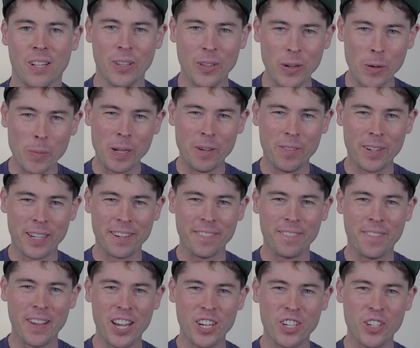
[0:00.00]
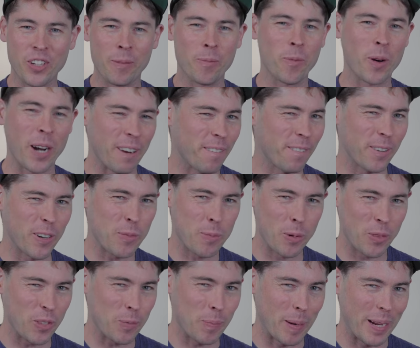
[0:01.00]
A little bit of a confession, when I first
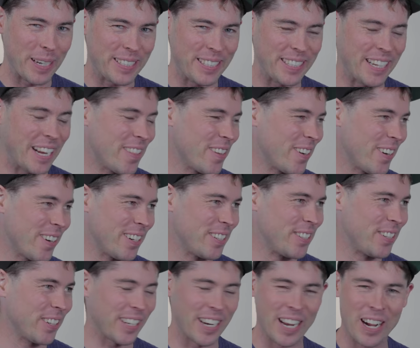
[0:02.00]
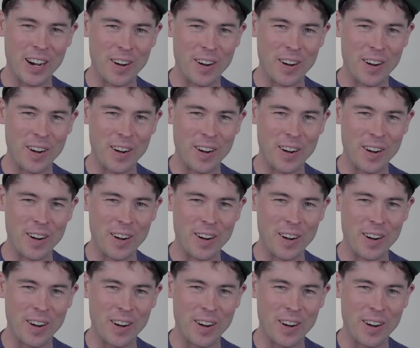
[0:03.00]
put this bike together and took it